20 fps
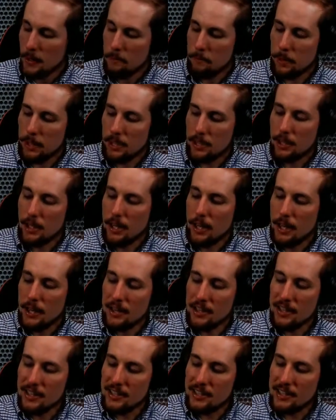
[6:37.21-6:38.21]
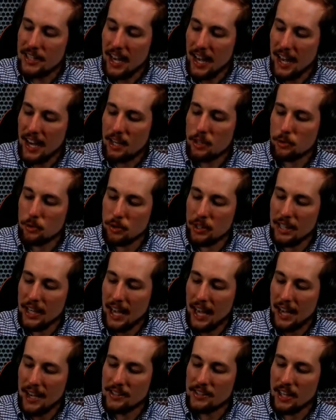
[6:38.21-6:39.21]
But this actually
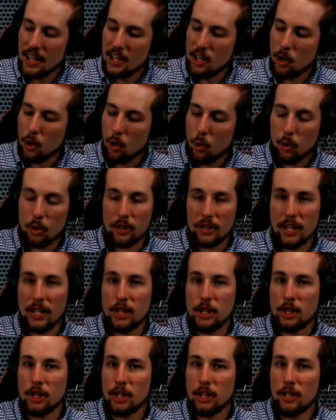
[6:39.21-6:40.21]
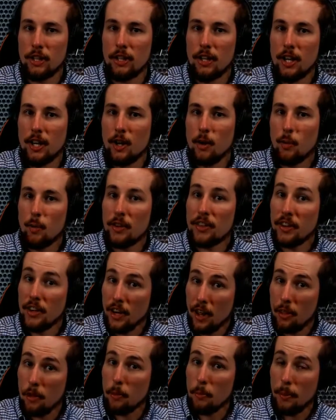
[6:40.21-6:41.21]
has a correlation with
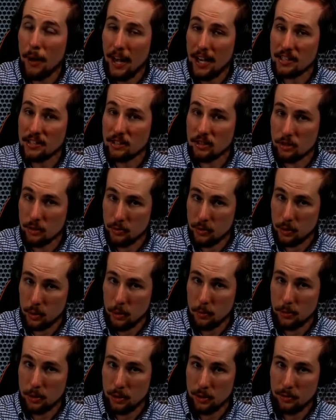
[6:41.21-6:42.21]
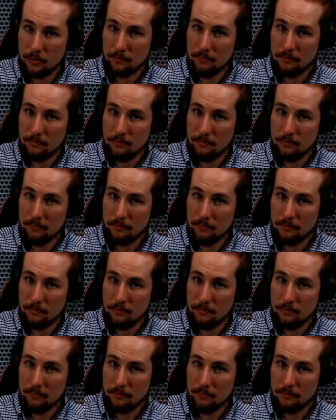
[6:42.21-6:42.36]
another passage of Scripture.